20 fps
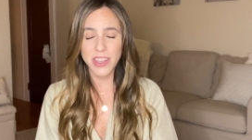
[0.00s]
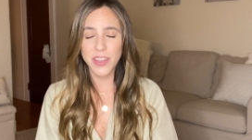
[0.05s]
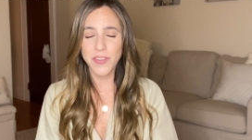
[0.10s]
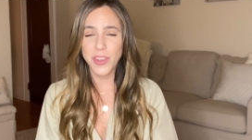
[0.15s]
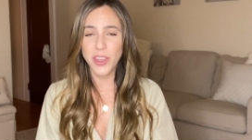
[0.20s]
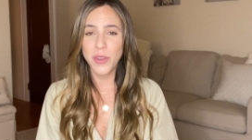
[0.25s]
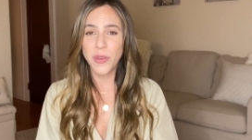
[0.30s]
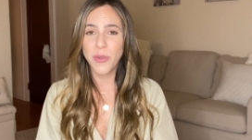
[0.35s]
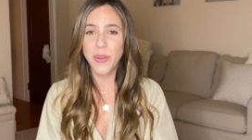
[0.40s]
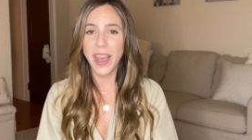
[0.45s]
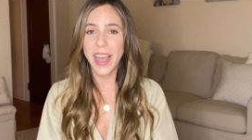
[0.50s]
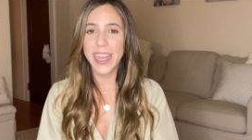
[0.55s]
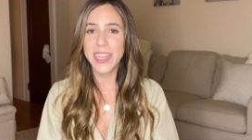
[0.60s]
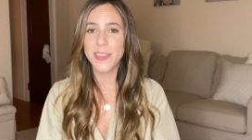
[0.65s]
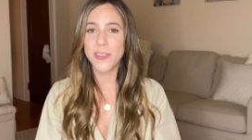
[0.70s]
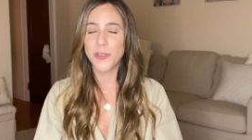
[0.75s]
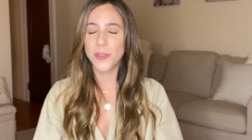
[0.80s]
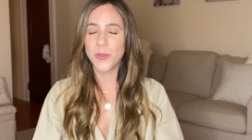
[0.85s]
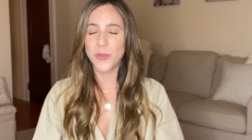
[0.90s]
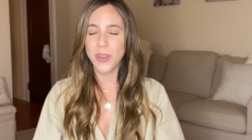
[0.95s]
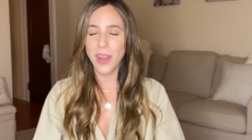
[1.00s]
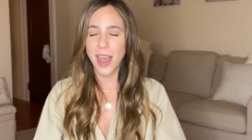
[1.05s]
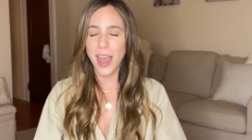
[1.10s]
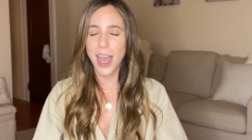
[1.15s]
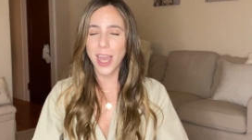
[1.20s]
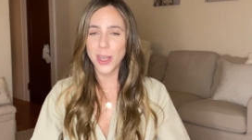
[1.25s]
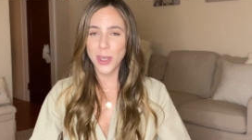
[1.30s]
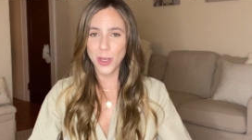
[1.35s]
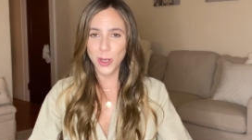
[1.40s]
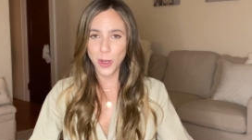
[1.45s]
If you guys do
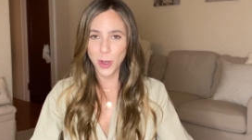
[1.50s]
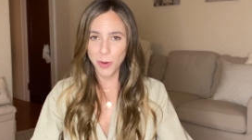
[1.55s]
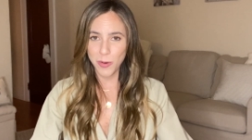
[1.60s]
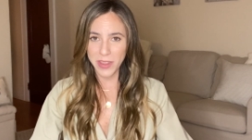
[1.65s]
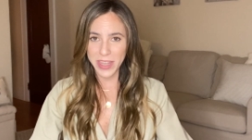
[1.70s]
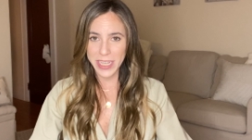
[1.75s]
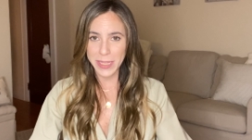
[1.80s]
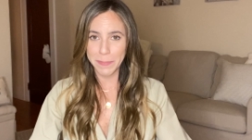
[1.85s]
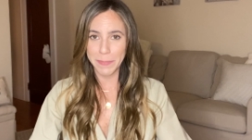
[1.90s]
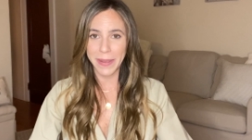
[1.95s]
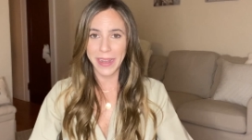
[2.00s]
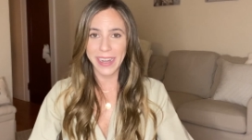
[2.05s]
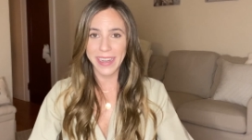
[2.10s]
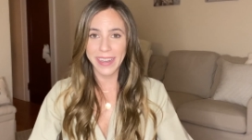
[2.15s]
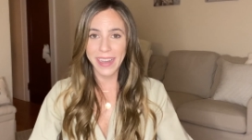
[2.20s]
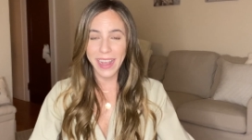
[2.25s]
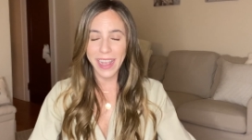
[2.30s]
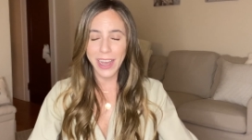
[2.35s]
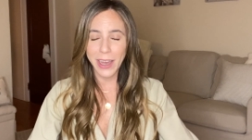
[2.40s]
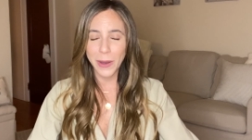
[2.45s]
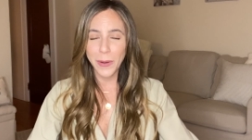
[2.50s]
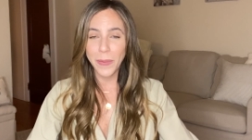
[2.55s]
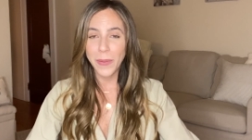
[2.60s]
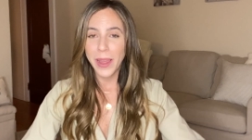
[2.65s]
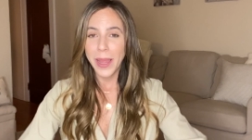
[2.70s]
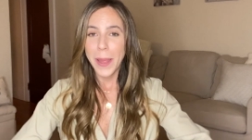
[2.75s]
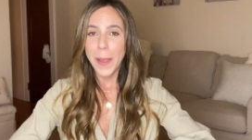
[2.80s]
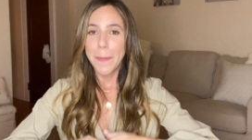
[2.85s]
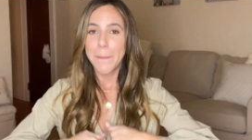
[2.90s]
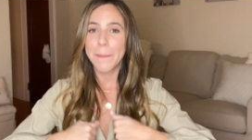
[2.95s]
not know this by now,
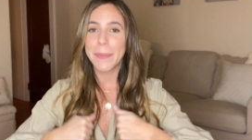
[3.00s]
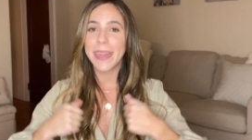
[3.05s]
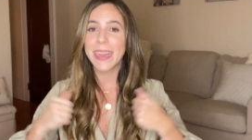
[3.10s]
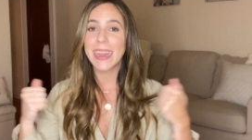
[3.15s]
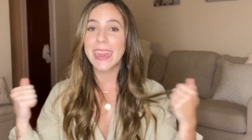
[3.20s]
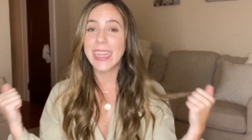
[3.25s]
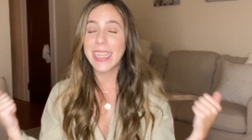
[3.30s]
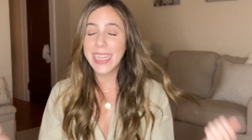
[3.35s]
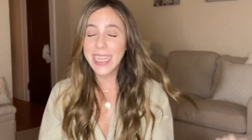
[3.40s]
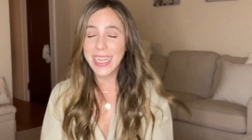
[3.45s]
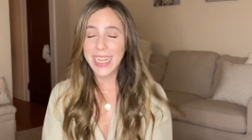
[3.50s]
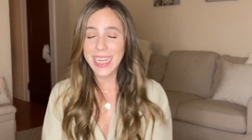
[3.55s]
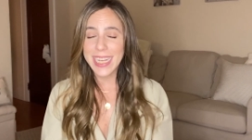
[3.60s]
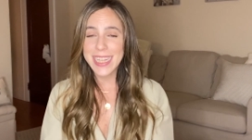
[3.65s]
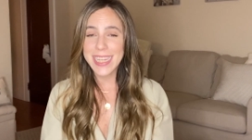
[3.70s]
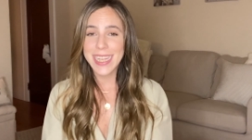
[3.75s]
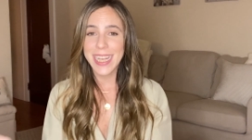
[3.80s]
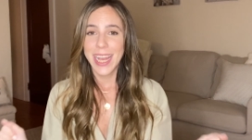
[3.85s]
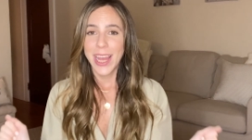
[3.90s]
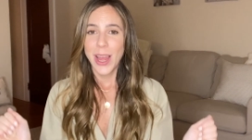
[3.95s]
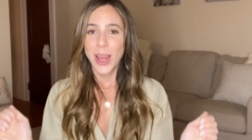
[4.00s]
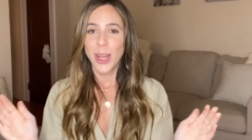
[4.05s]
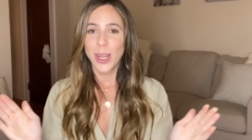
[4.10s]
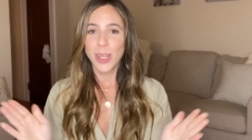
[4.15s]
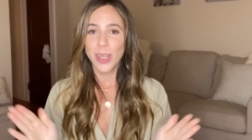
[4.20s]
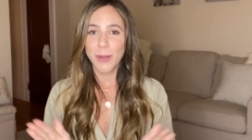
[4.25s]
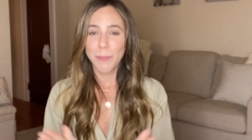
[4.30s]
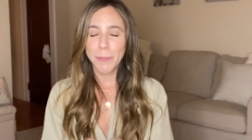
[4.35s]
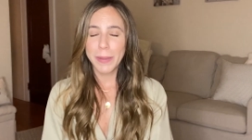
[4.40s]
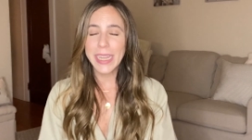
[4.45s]
please,
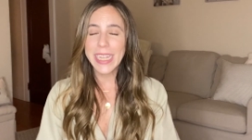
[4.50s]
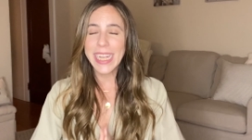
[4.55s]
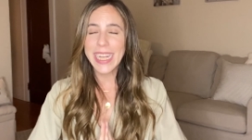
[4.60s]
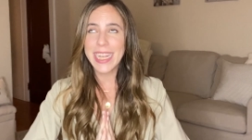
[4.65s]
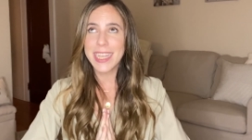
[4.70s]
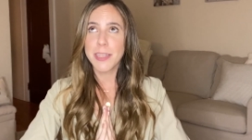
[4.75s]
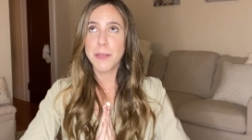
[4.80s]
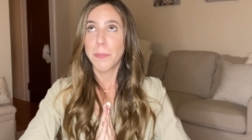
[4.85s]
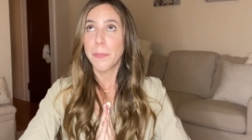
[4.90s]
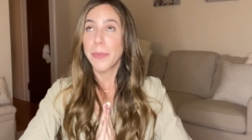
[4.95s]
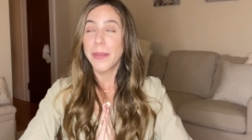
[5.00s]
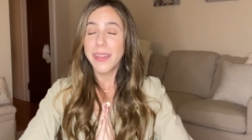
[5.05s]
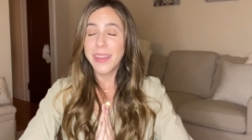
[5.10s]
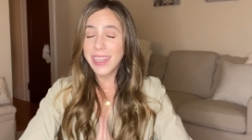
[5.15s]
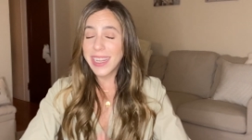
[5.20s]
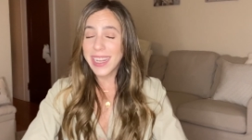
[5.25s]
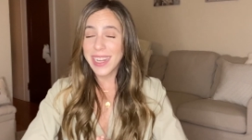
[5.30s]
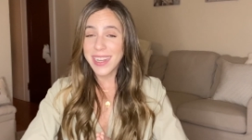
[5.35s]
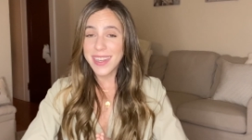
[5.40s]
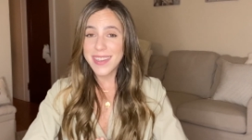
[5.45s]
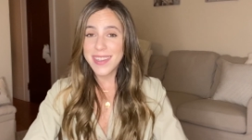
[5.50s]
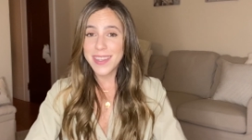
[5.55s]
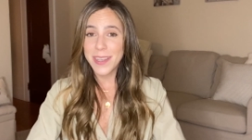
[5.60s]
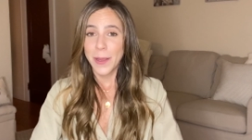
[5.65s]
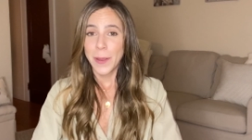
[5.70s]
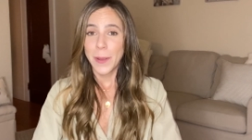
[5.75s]
please, please